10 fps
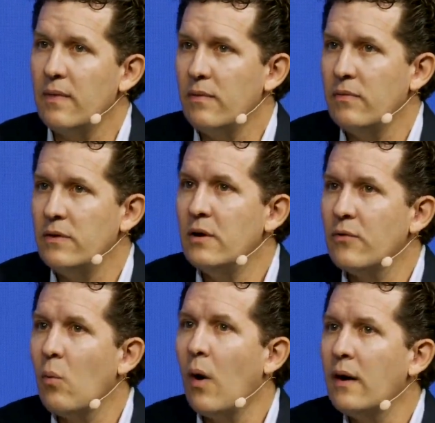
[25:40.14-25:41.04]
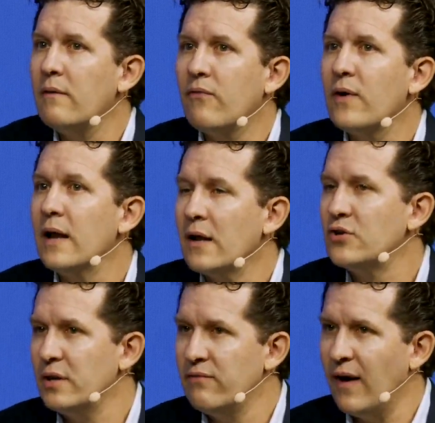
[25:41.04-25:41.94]
the one free lunch
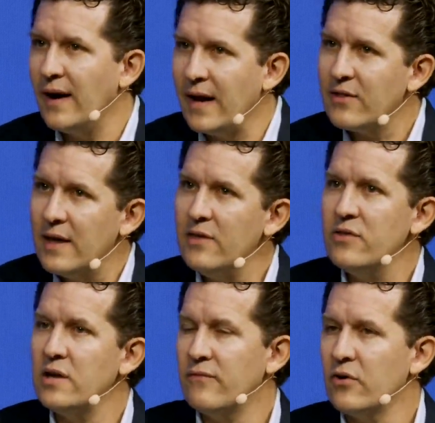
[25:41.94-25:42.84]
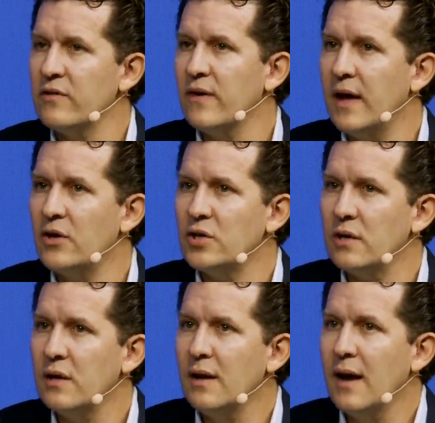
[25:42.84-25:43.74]
in finance is the diversification.
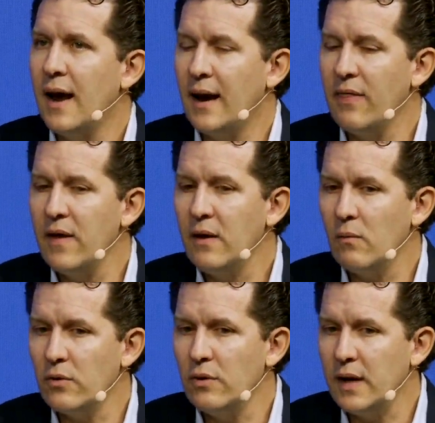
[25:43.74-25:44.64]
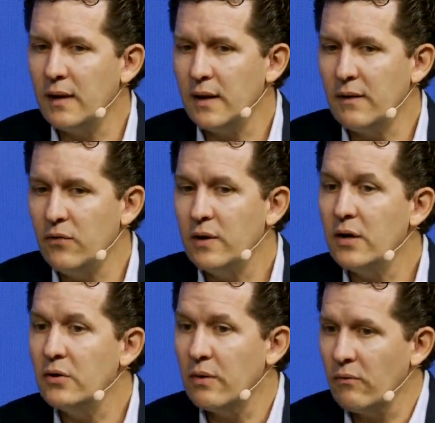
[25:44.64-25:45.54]
And I think if you can
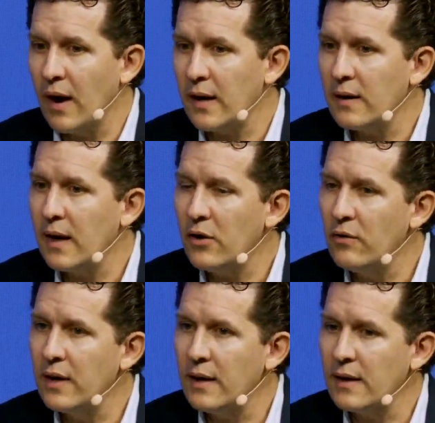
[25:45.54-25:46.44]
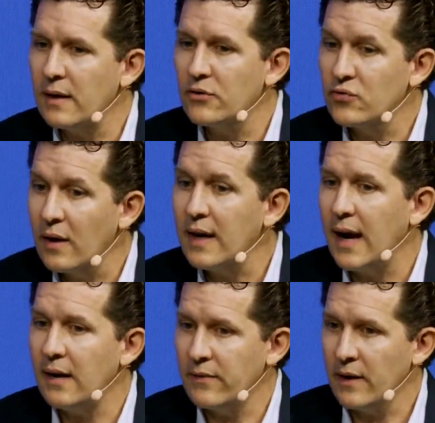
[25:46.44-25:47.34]
do it right, and you can
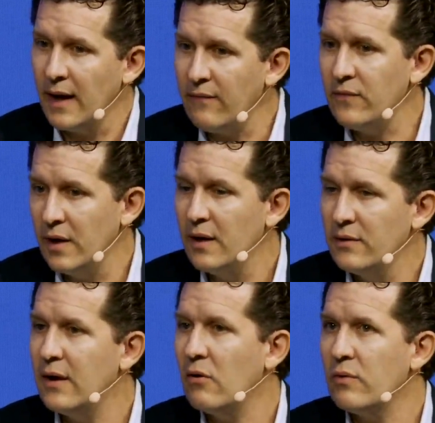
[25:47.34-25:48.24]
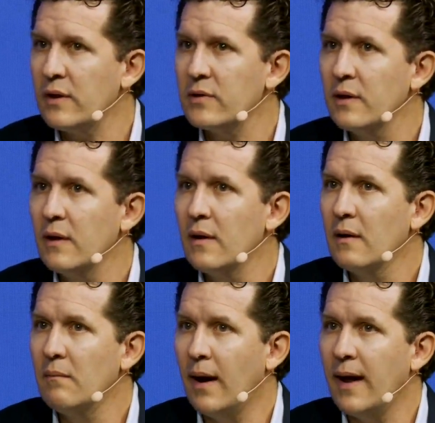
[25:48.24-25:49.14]
truncate the left tail risk
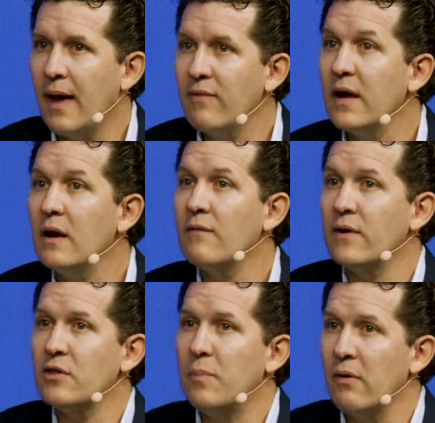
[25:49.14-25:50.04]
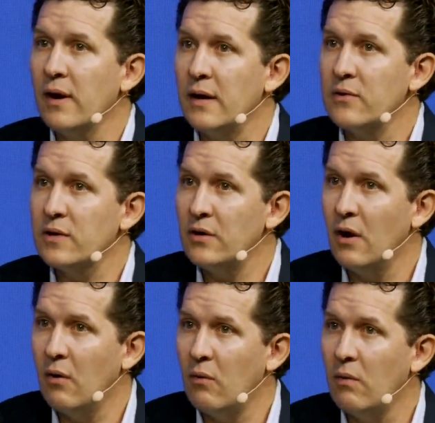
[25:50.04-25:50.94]
by having enough experience to
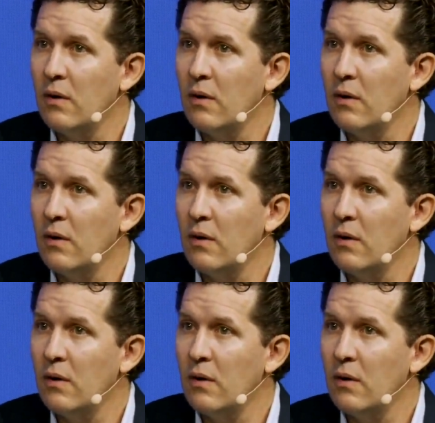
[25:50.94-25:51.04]
know,